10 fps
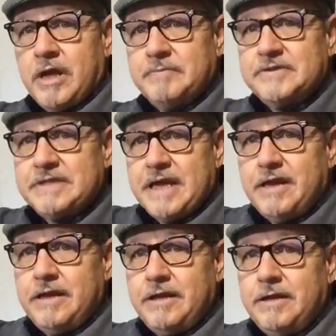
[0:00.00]
I'm
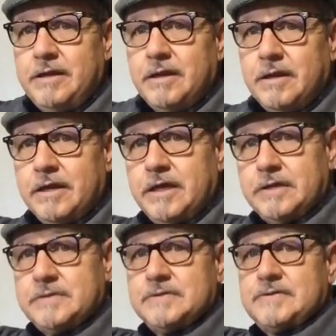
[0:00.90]
sanding,
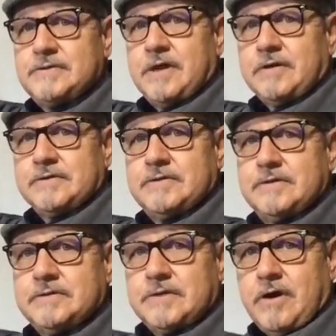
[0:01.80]
it sucks the
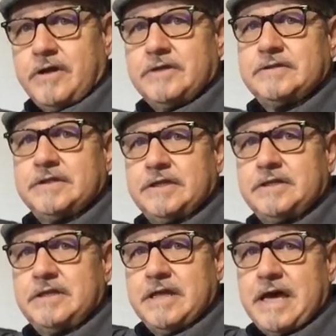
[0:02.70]
sawdust
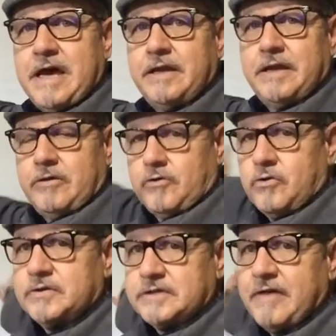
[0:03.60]
into that. And of
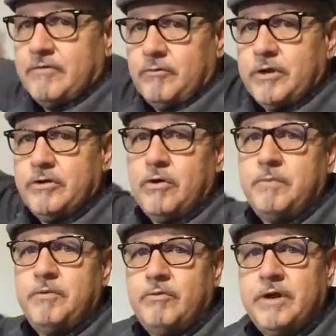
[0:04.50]
course, I have the window
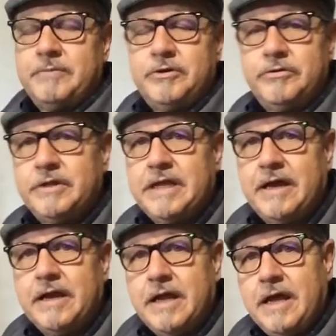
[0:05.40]
open when I'm doing
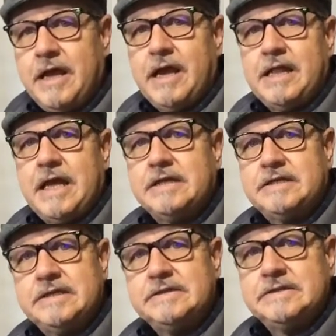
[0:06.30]
that. And that
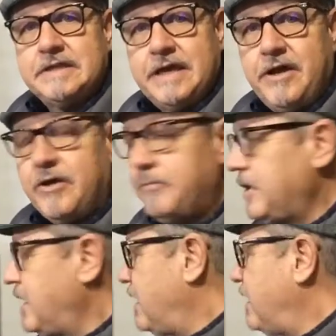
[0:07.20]
tends to help
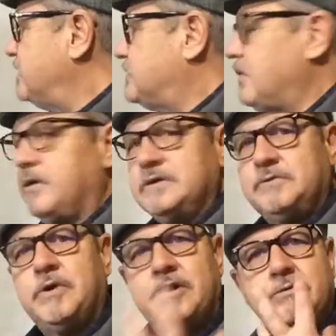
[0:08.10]
I also always
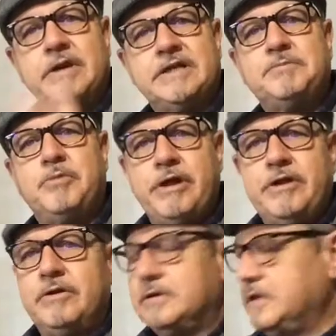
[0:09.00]
wear a
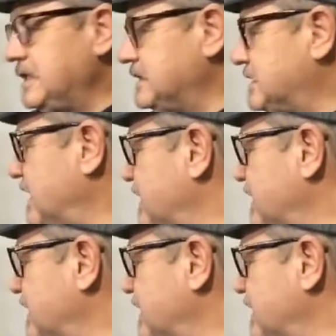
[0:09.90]
respirator and things like